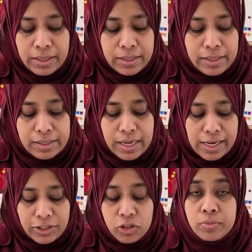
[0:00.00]
This
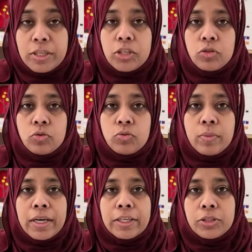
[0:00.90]
has to be 2
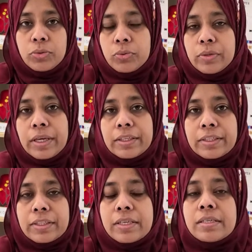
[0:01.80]
by 2
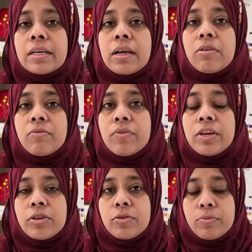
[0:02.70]
inches
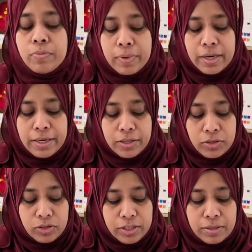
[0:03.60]
when you print.
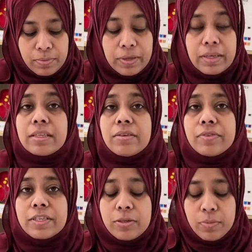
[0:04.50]
So just print the
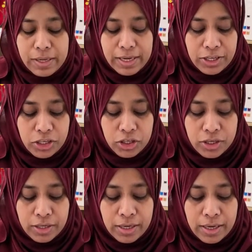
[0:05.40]
first page
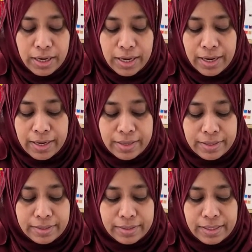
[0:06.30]
and
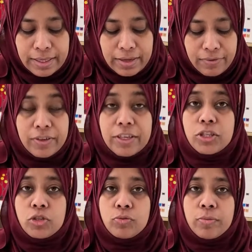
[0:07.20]
see if it is
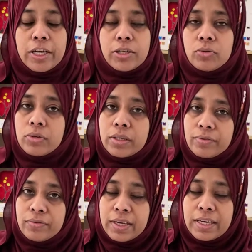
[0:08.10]
2 by 2.
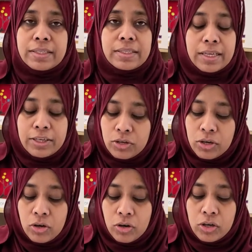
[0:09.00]
If yes, then you're
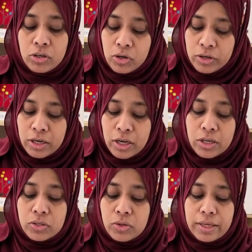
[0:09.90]
all good.
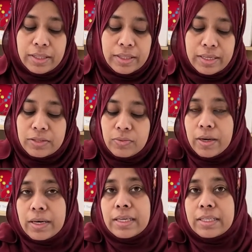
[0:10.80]
So in this
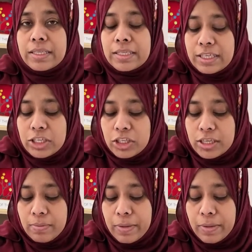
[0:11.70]
one, in this digital